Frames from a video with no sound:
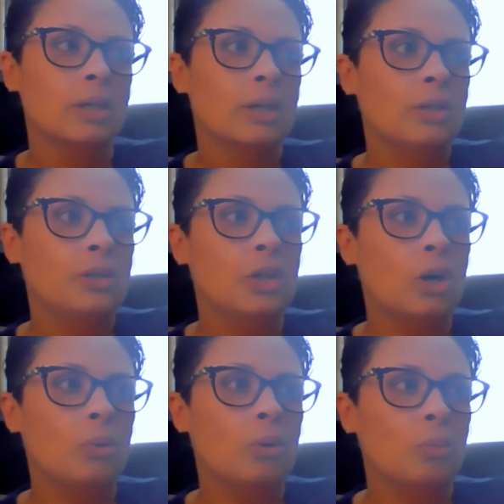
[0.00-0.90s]
You
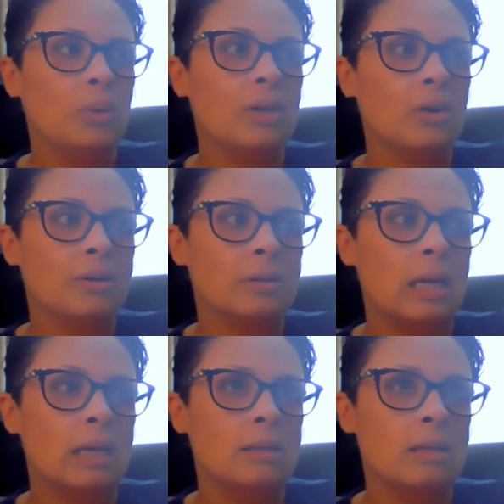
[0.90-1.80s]
know, we are
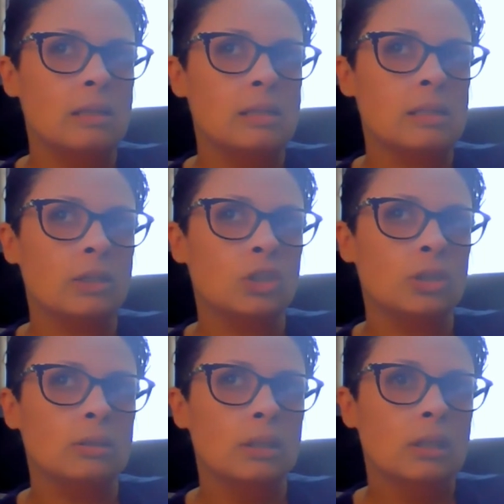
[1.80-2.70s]
in such
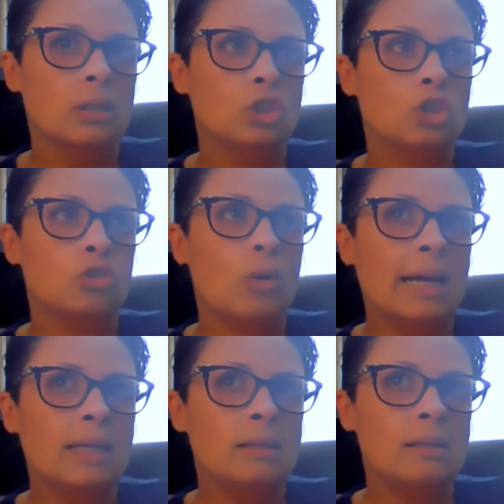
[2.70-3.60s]
a
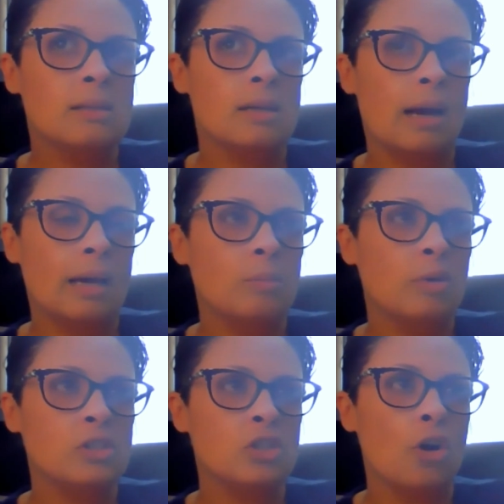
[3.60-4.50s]
trying time
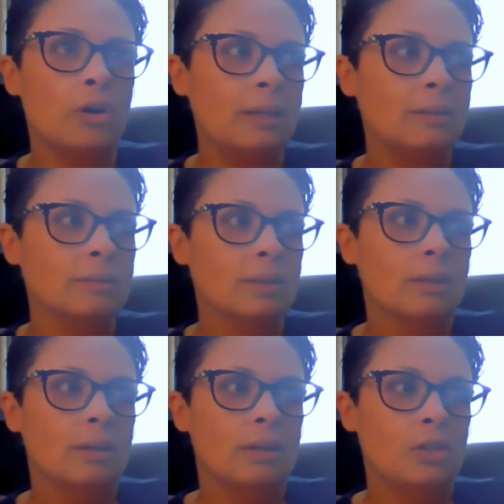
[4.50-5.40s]
of starting,
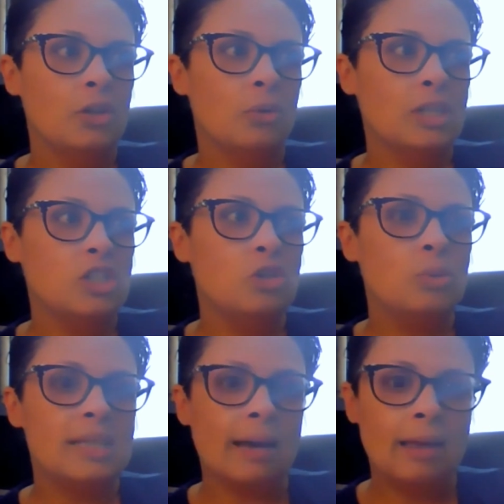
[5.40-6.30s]
you know, this new
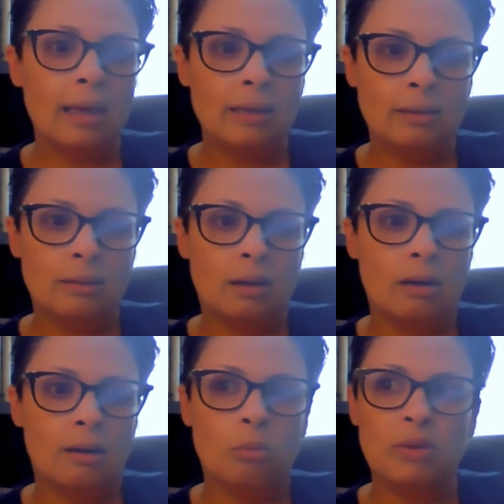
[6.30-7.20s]
decade
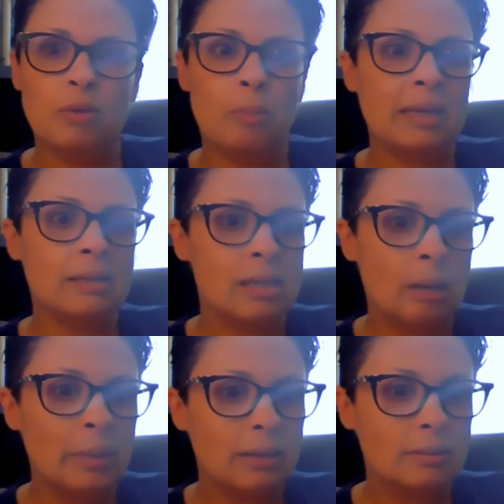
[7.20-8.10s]
with a
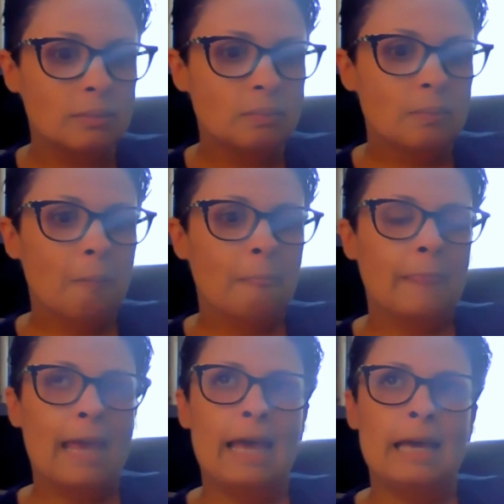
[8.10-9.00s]
pandemic.
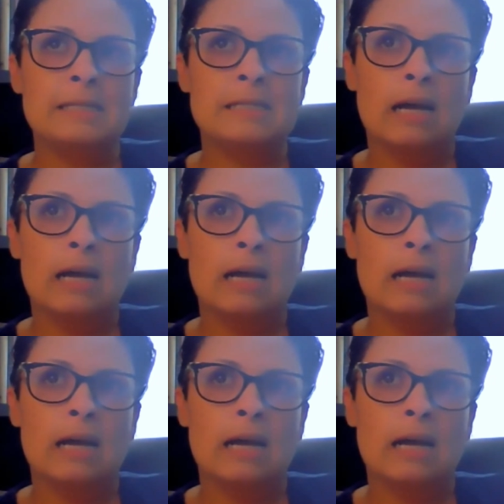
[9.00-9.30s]
And